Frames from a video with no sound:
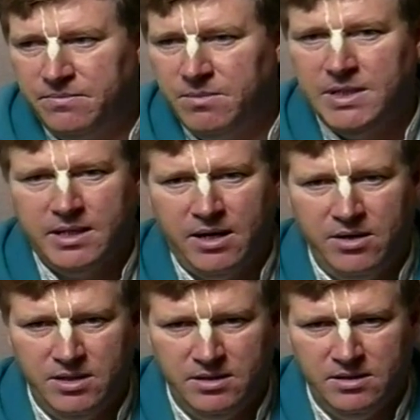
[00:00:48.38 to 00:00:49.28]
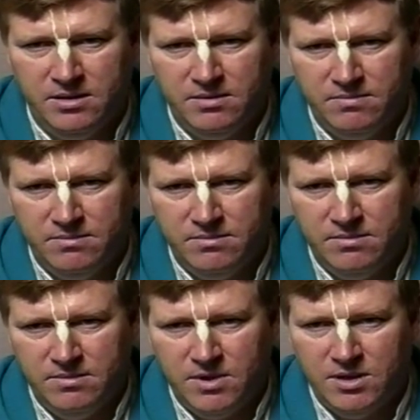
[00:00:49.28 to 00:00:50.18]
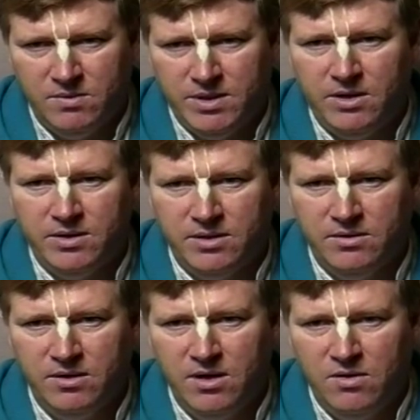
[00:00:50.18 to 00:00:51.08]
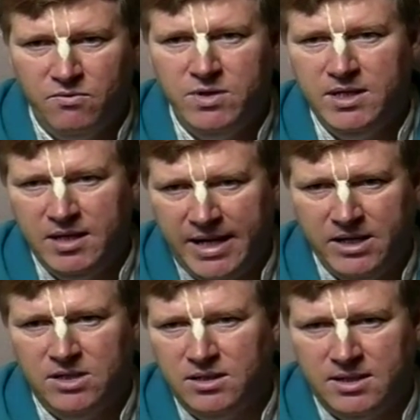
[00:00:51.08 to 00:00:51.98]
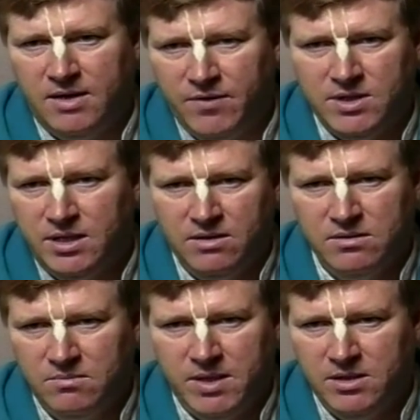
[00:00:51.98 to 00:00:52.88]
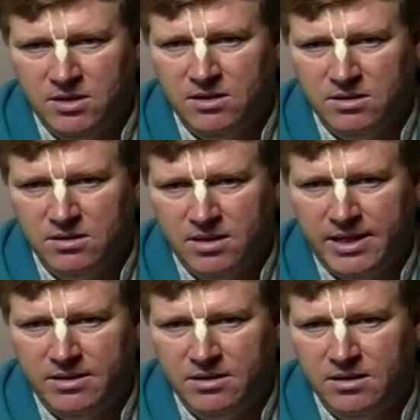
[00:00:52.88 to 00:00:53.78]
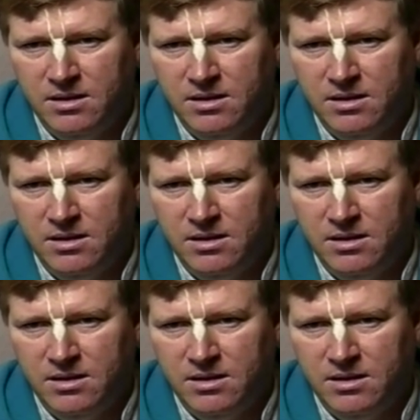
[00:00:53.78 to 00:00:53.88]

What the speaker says: miscarriages, because she was also really anxious to have a child by John Lennon.